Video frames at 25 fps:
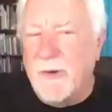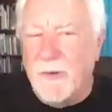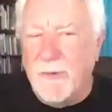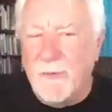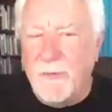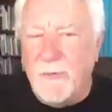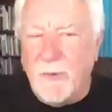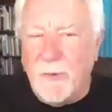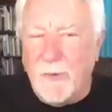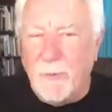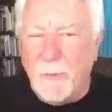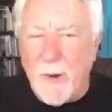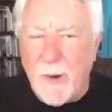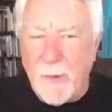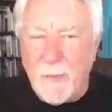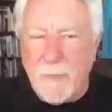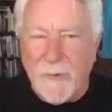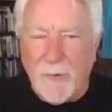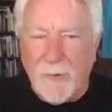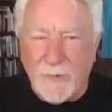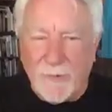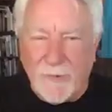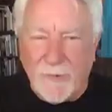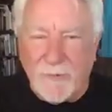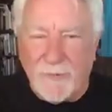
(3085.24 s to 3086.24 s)
of the
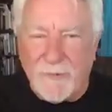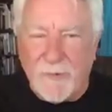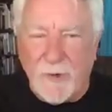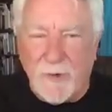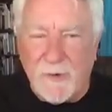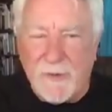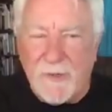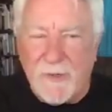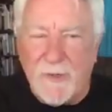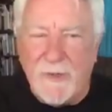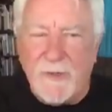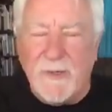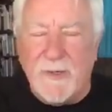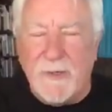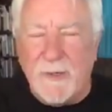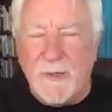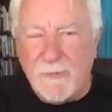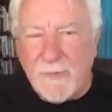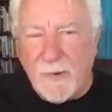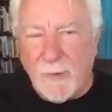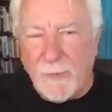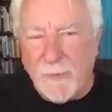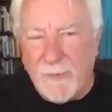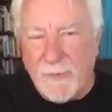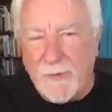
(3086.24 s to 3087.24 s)
remnants of Tartaria
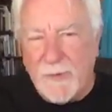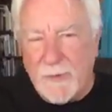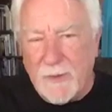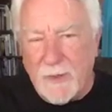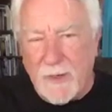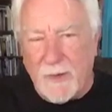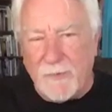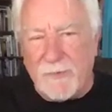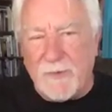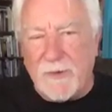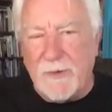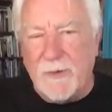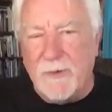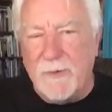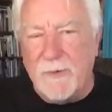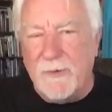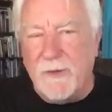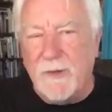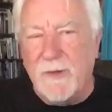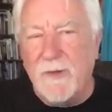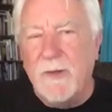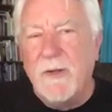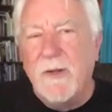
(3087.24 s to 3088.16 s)
that were left here in